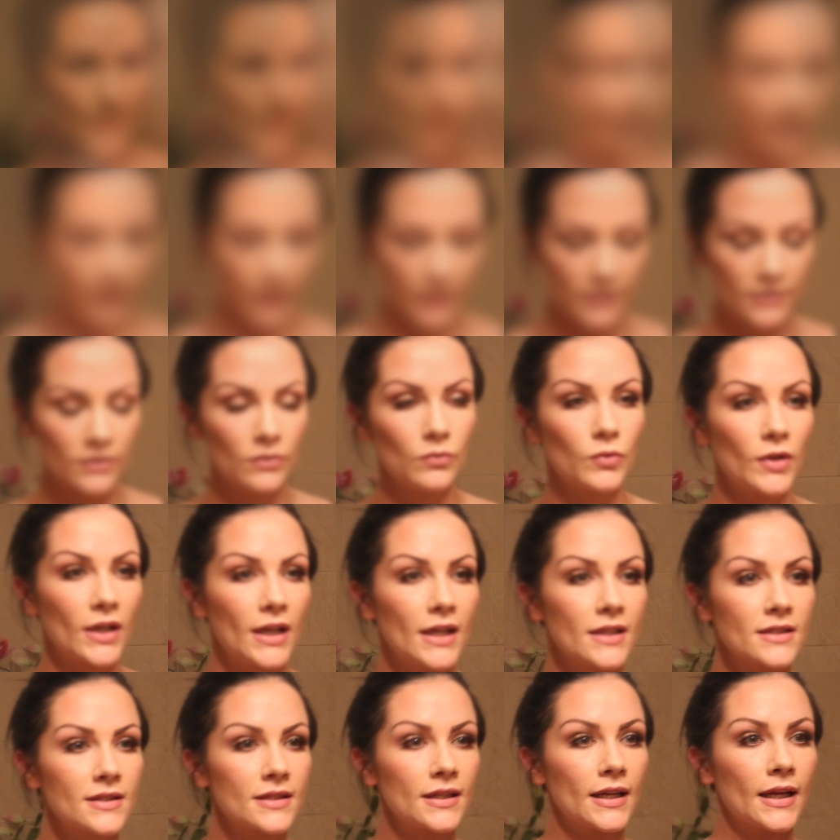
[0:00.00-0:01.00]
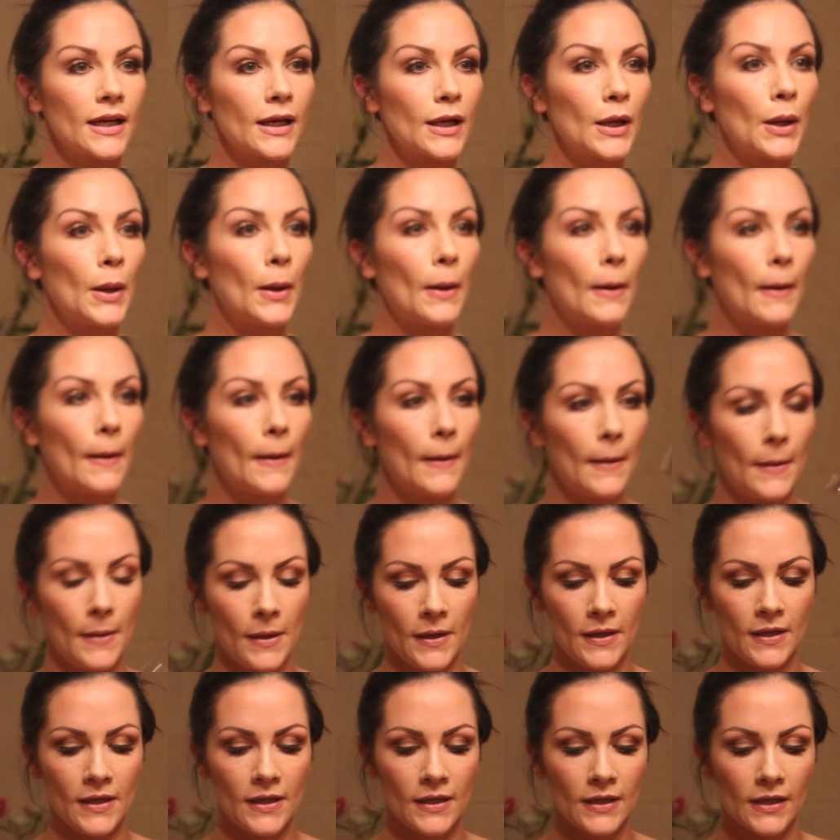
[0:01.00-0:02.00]
Okay, so one last thing,
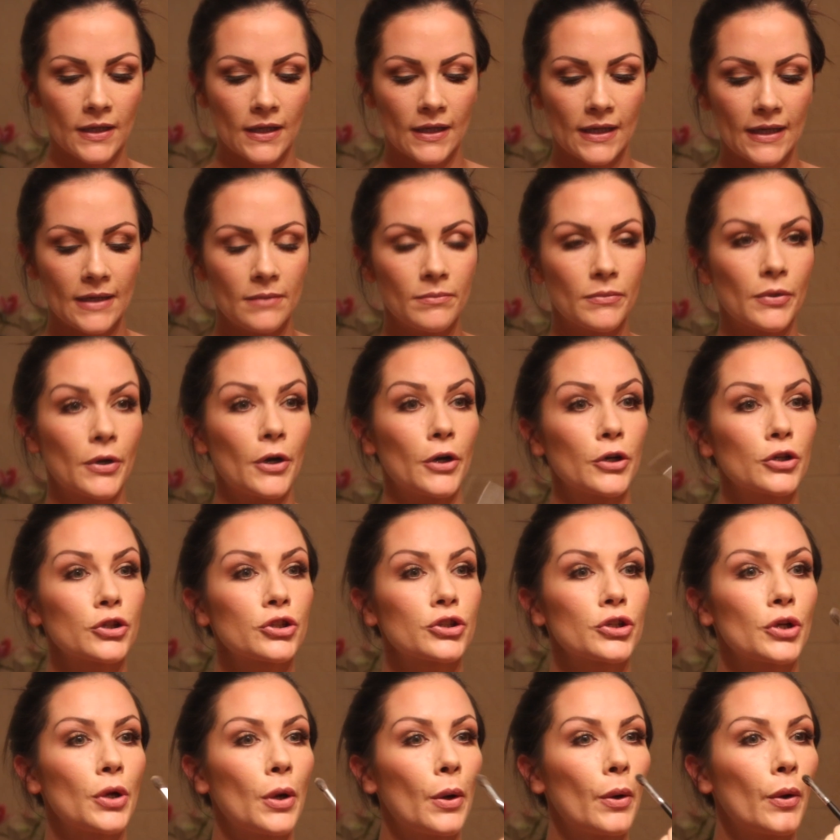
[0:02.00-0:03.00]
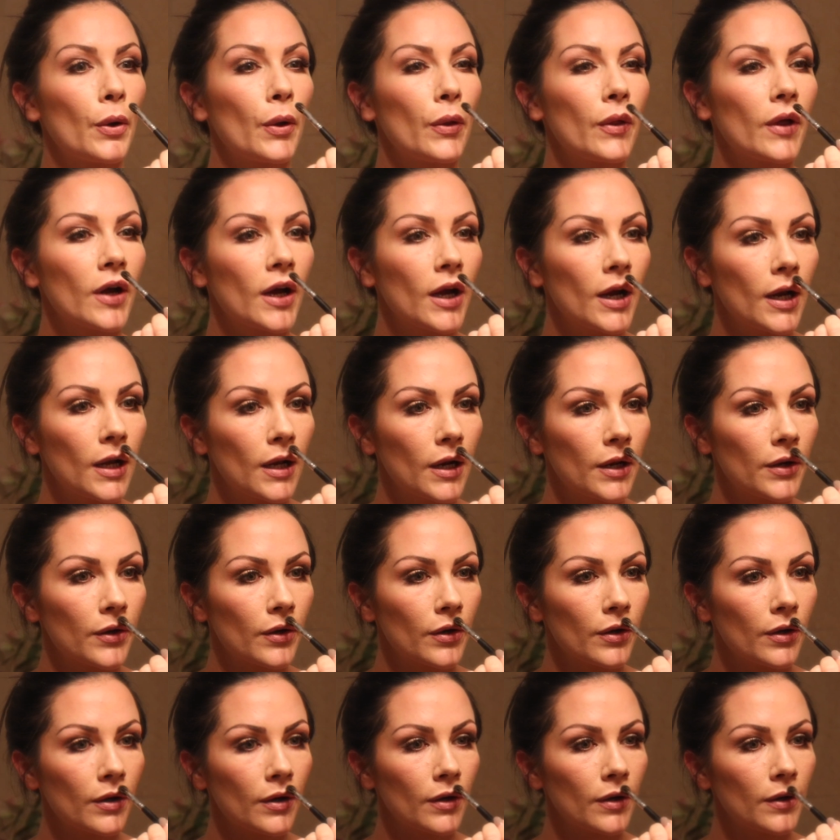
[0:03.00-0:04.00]
clean brush, a
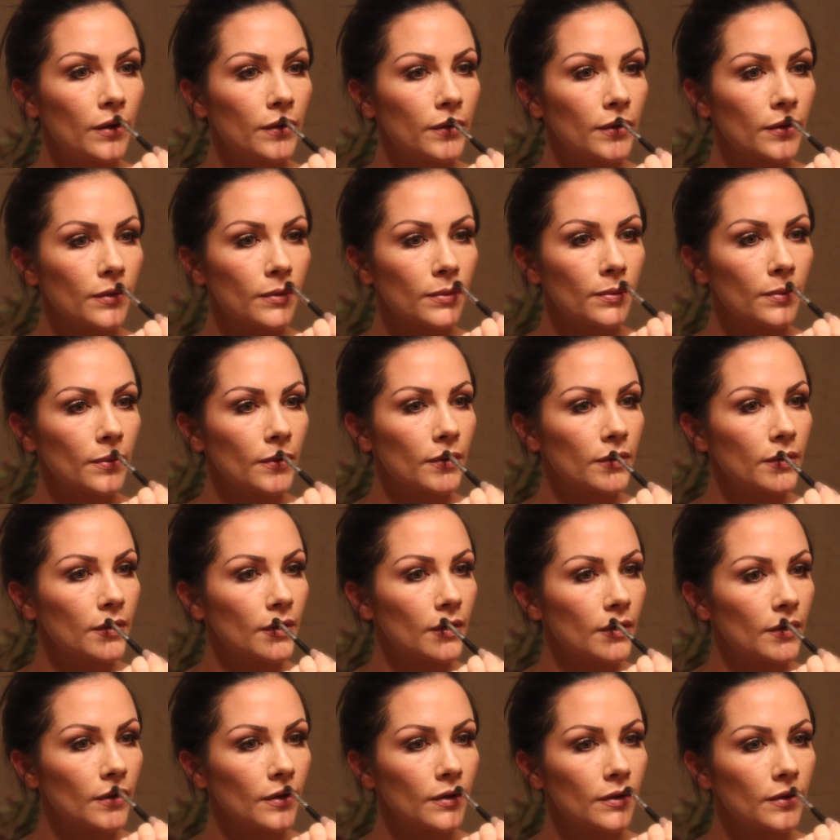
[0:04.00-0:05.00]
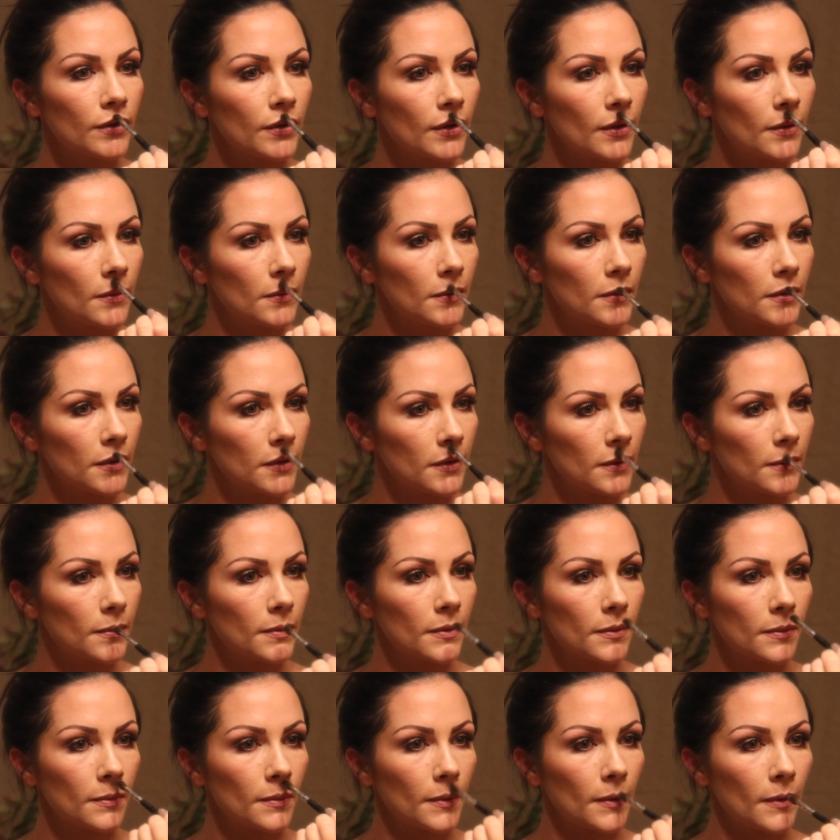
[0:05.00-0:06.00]
highlighter, and just put that on top of a
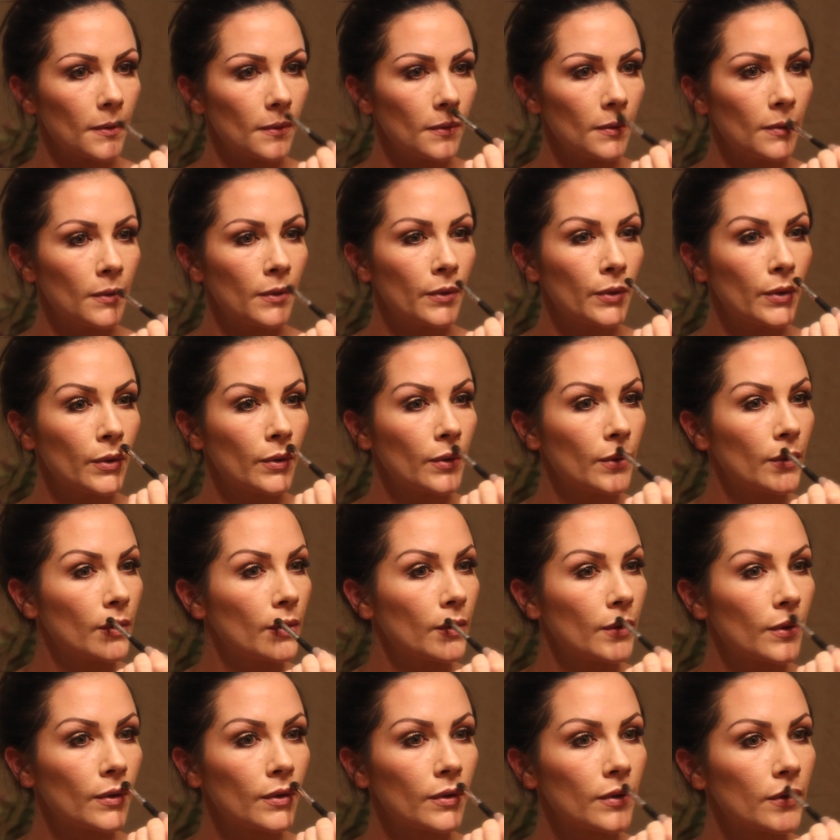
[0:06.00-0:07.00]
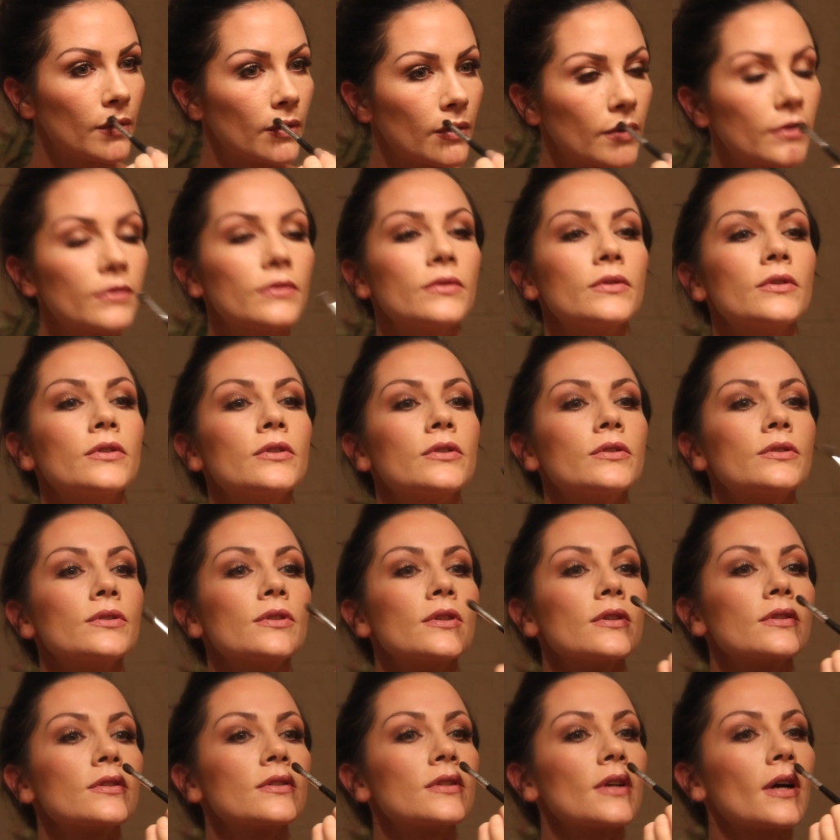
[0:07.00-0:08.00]
Cupid's bow
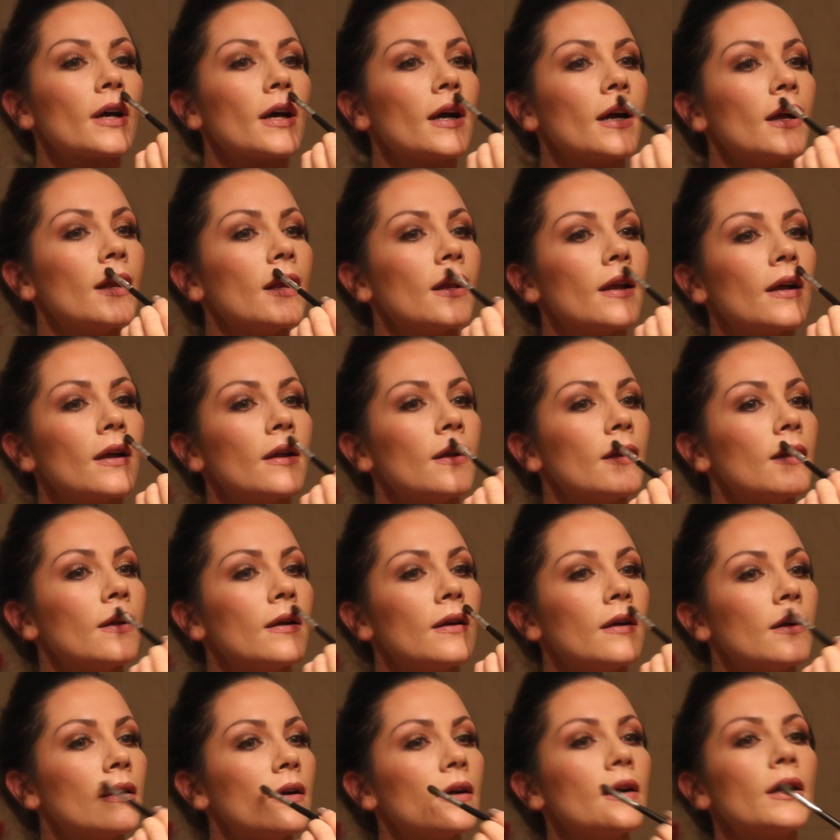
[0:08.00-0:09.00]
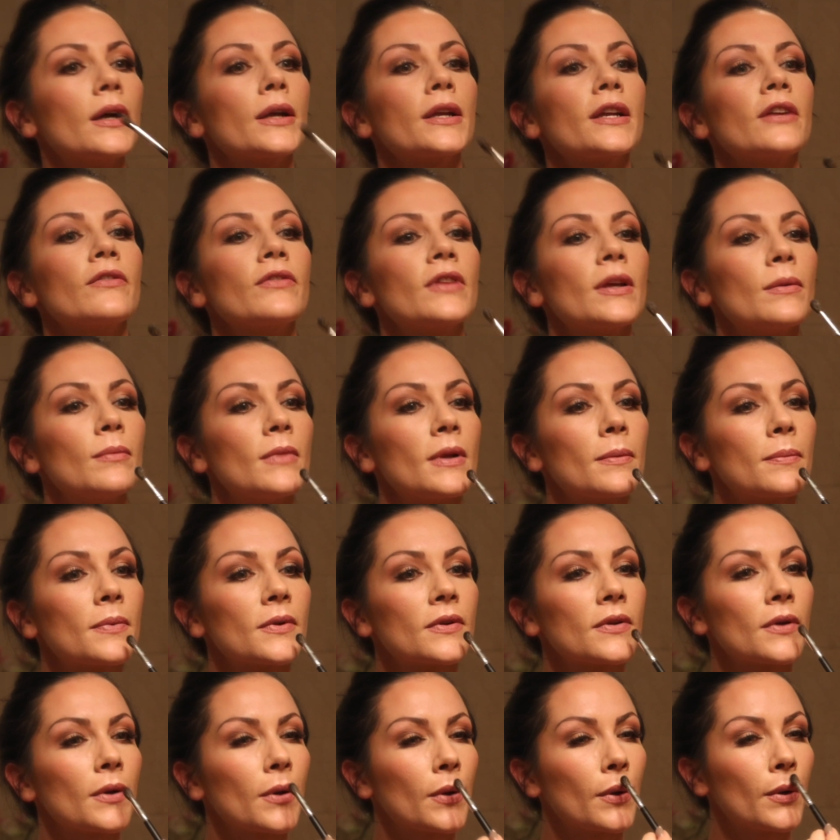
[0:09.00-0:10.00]
just to highlight and give them
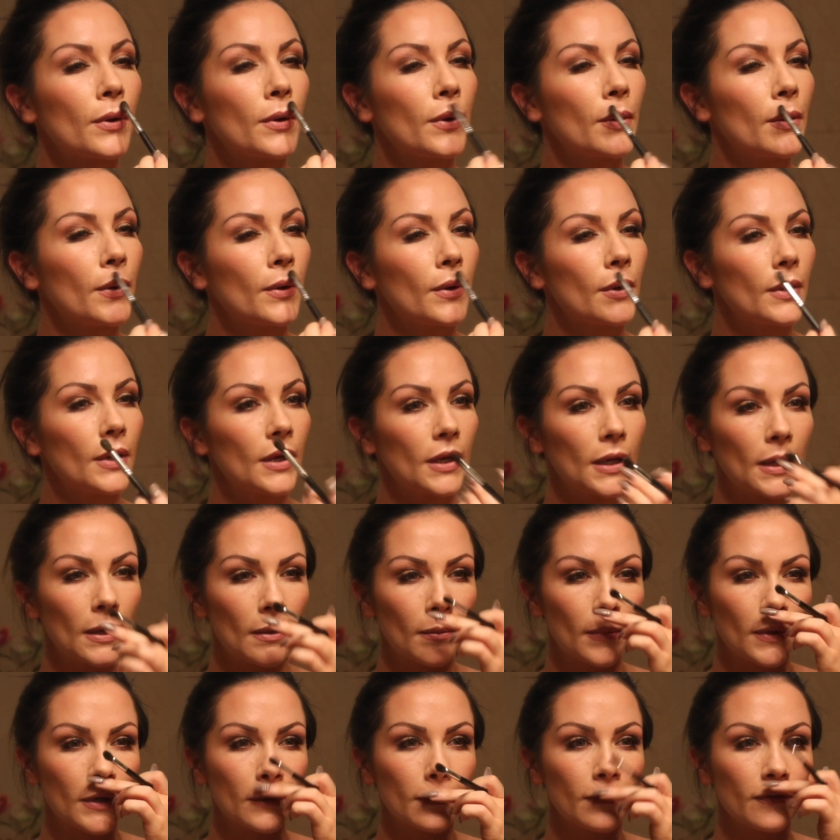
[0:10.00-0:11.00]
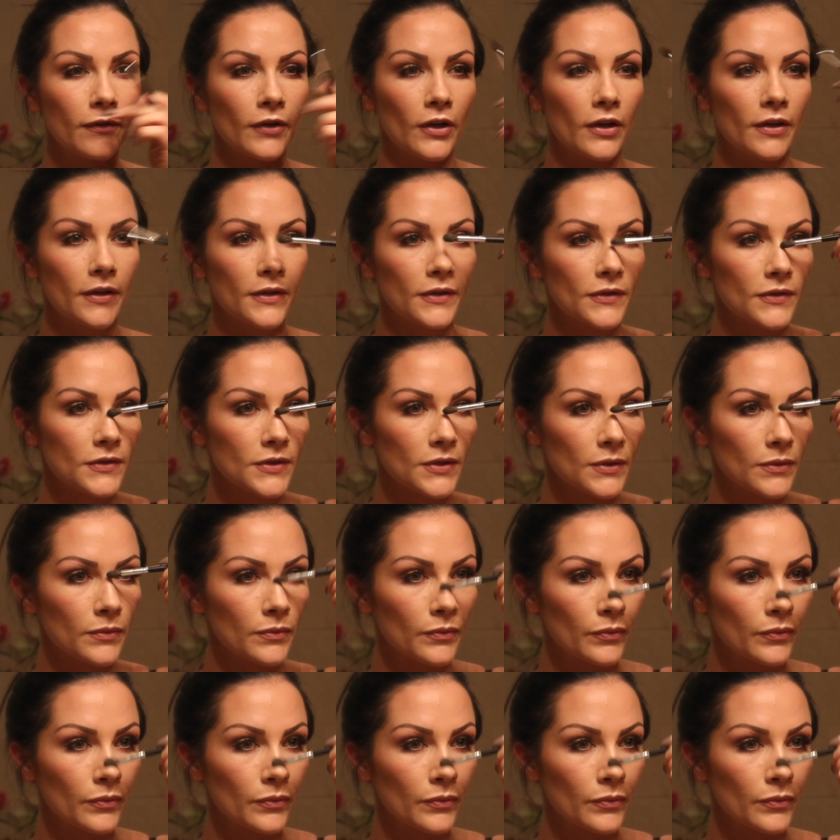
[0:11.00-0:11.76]
lips a little bit of fullness.